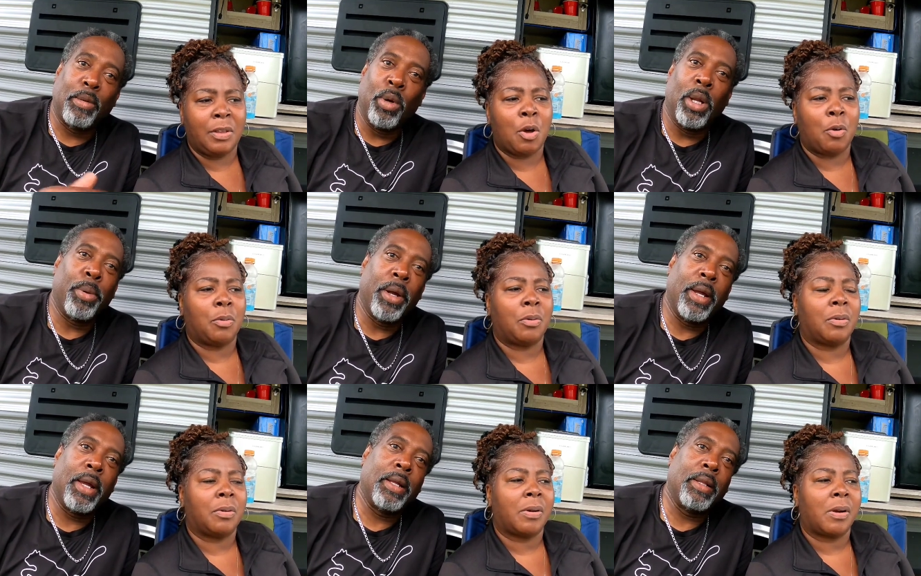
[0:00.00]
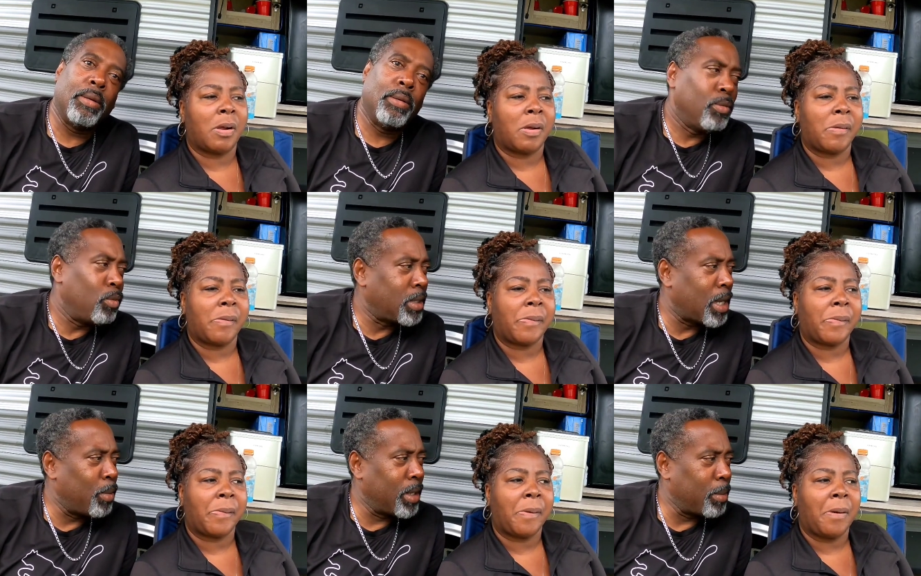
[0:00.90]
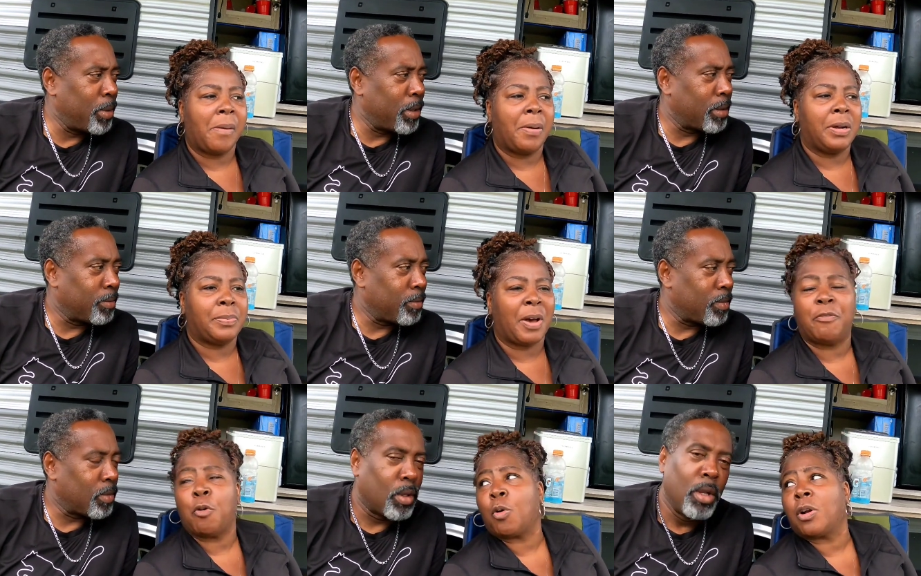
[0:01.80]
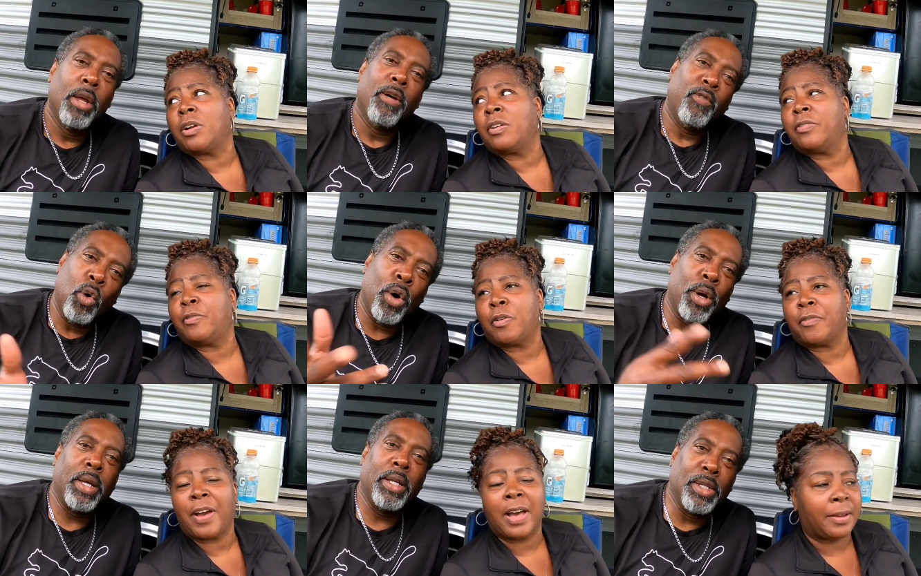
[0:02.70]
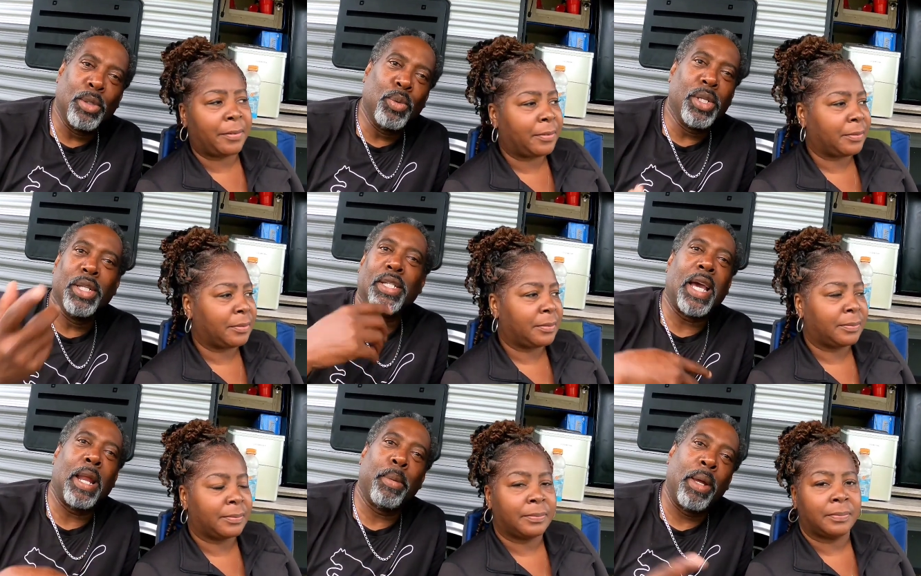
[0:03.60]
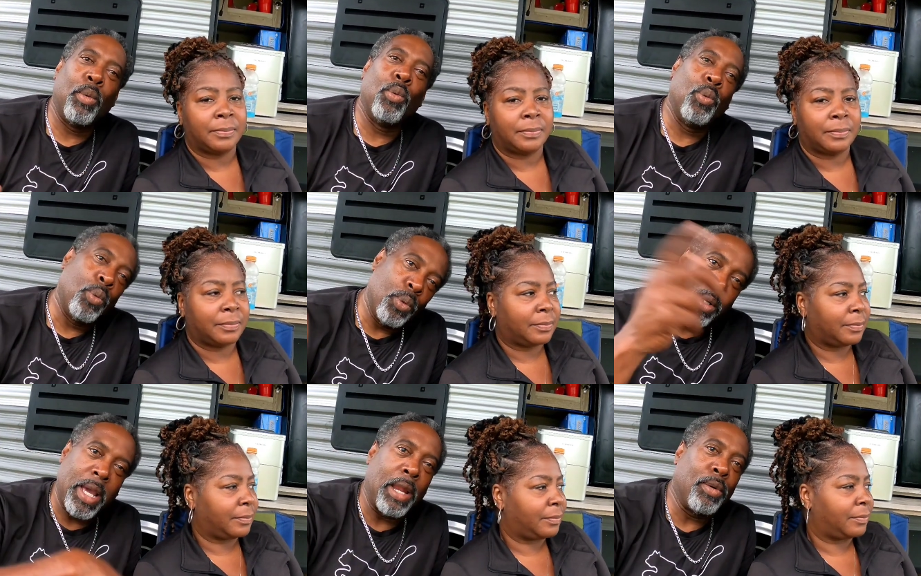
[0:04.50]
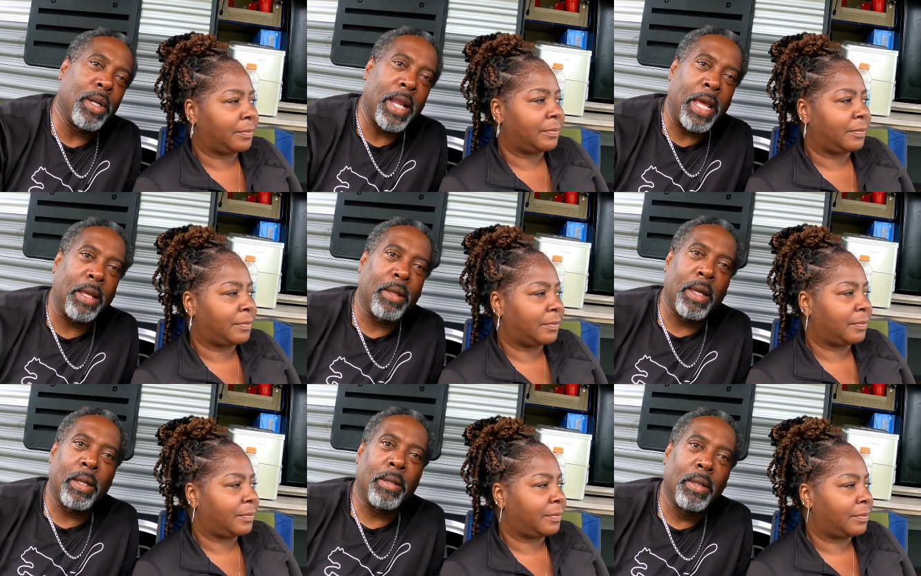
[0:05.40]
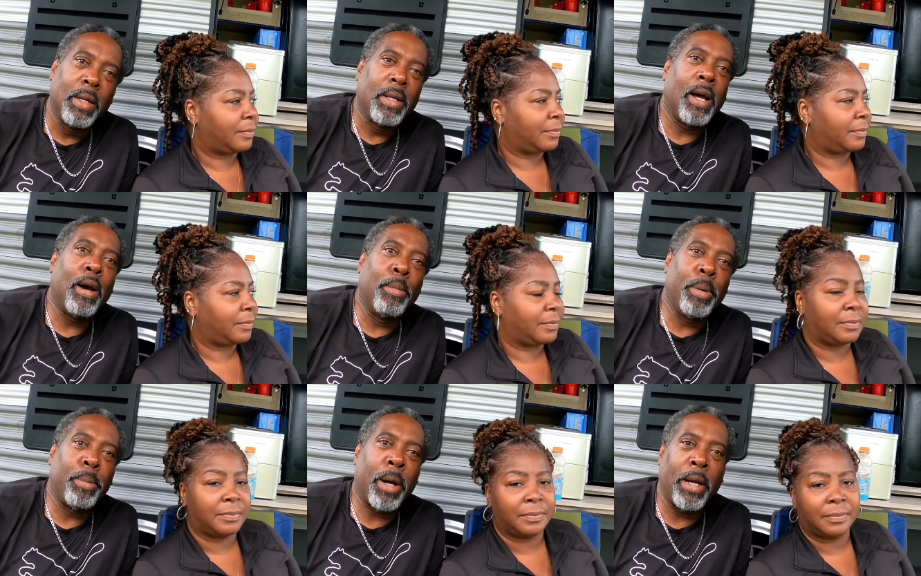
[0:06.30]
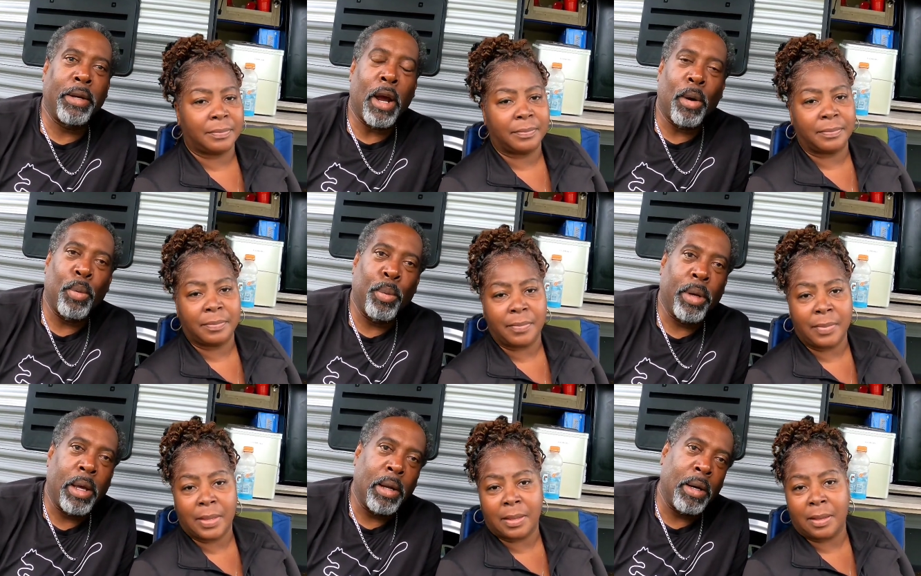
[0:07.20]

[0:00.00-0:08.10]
Speaker 1: no. went up here and what time we get up here?
Speaker 2: About four. Four. four just, we
Speaker 1: should have just got up and got on the lake and no, it's been probably dark when we got